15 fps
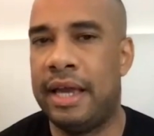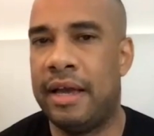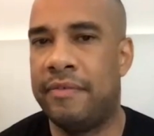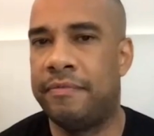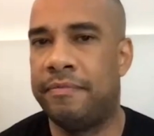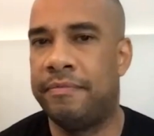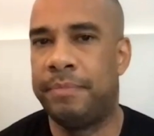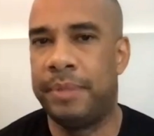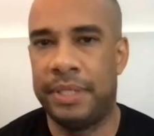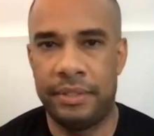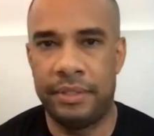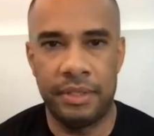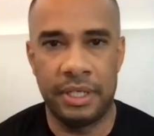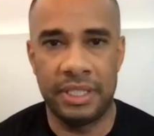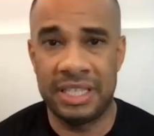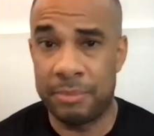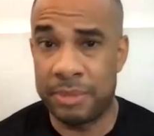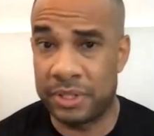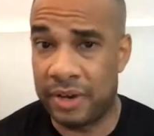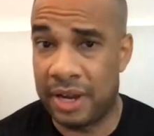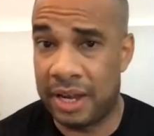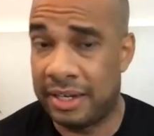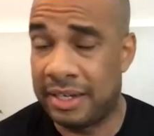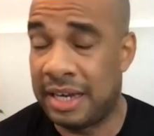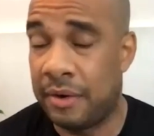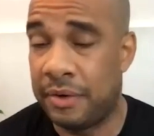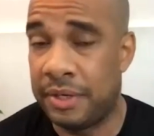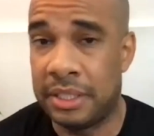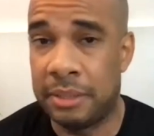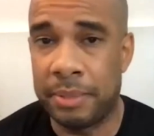have been a Democrat and now
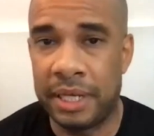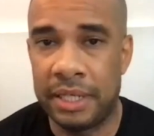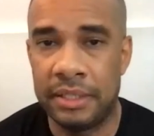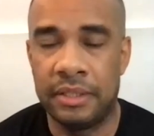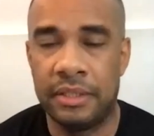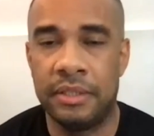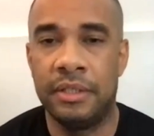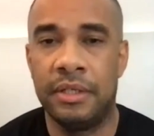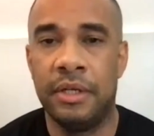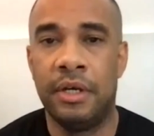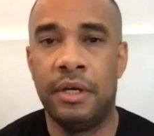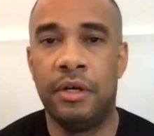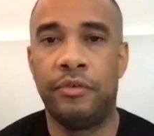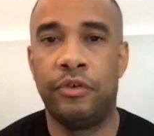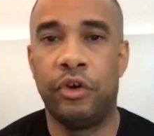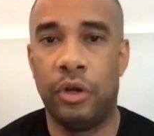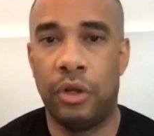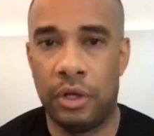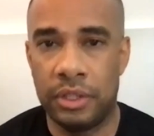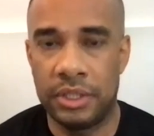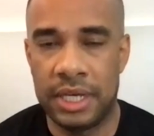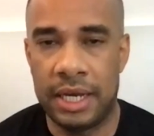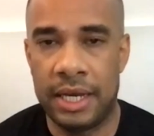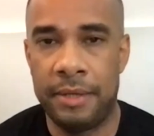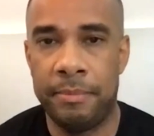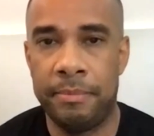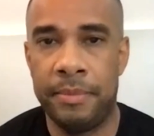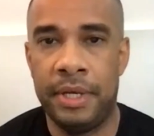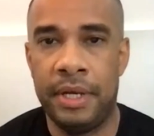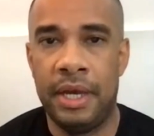an independent for a long
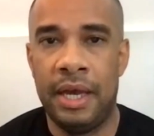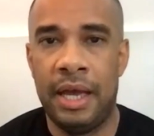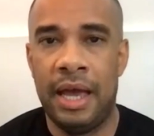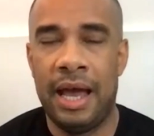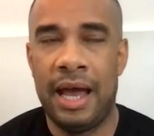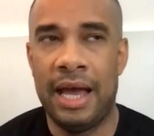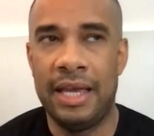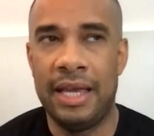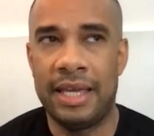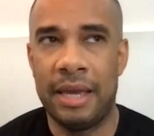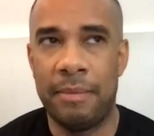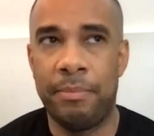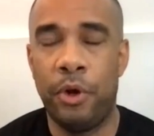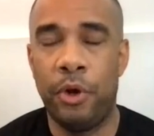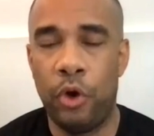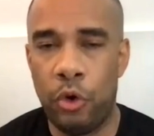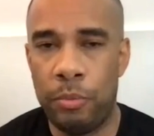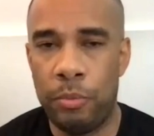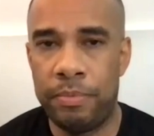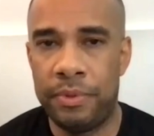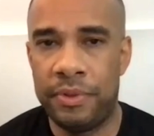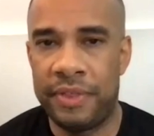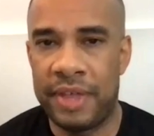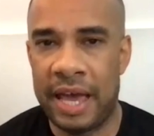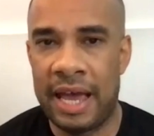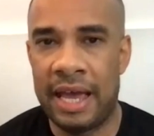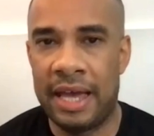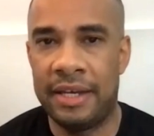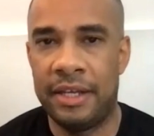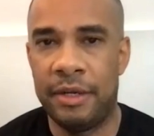time, I kept hope
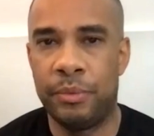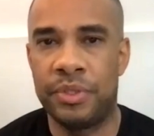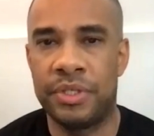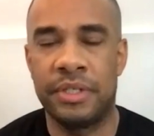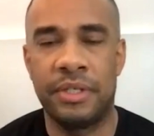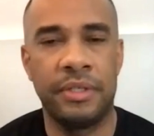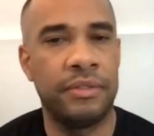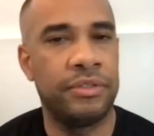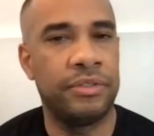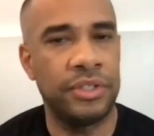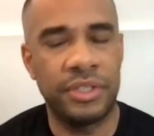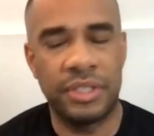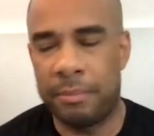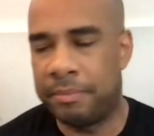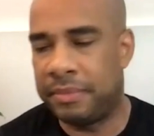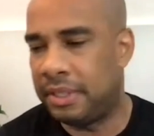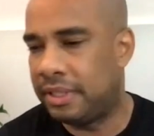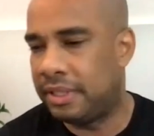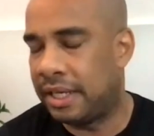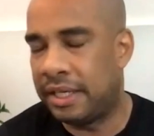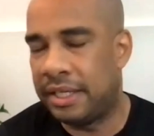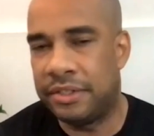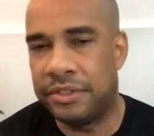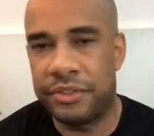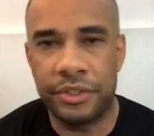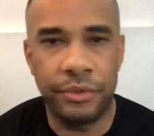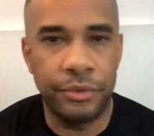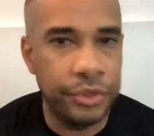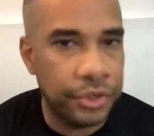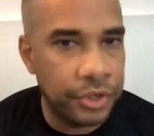that it was just something that, here's the
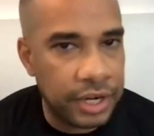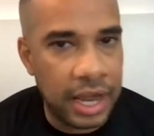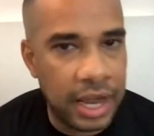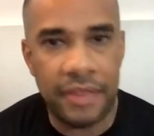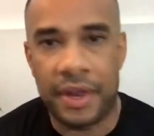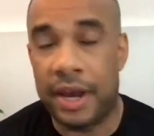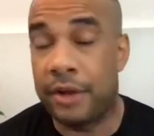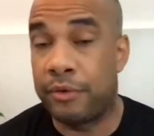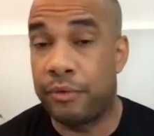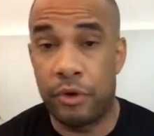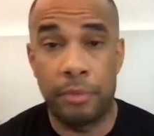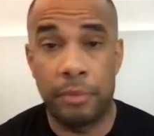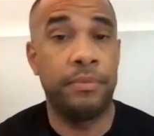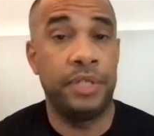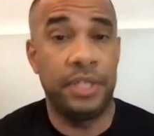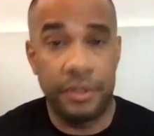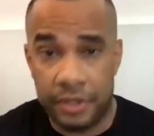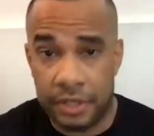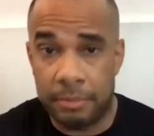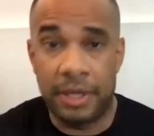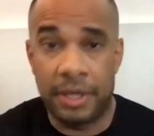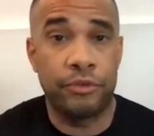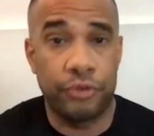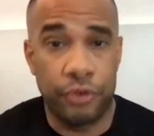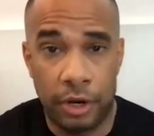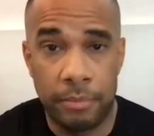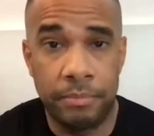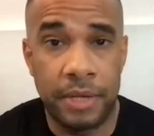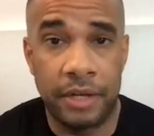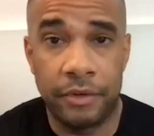New York guy that I grew up hearing about
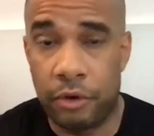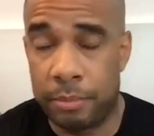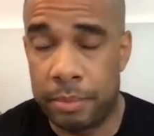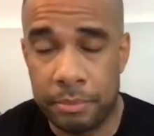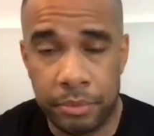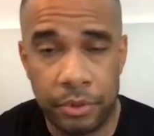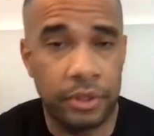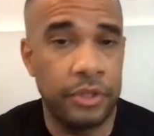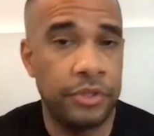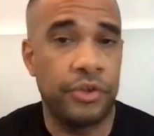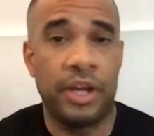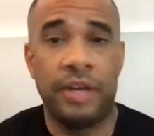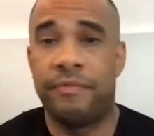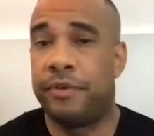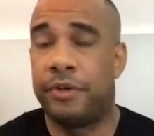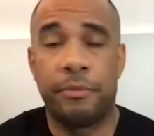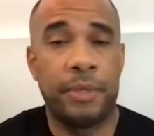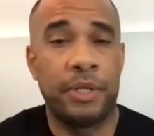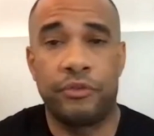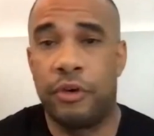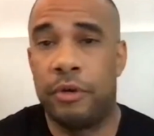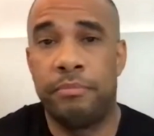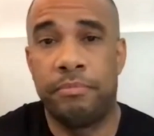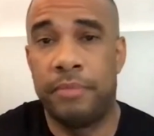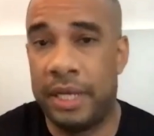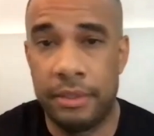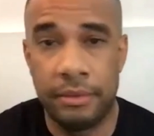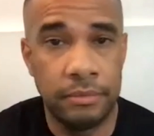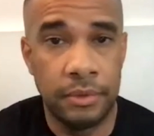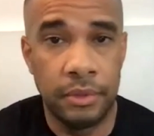Trump. I grew up in Brooklyn, so I've heard about Trump
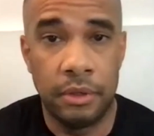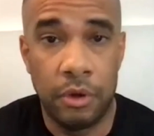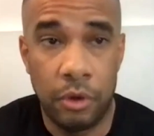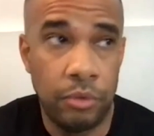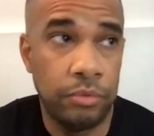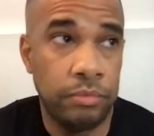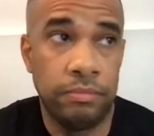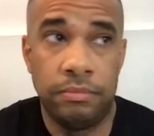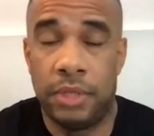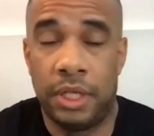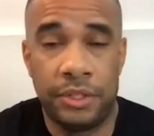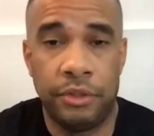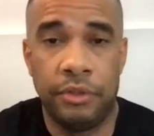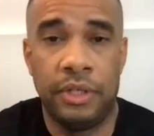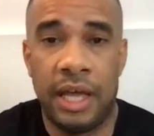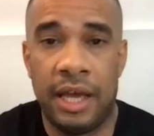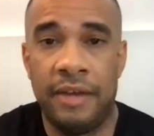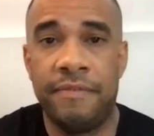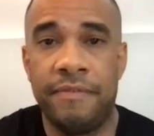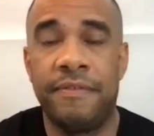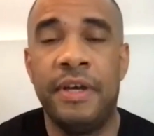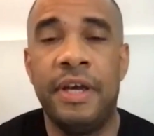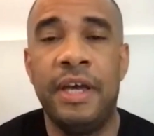my whole adult life.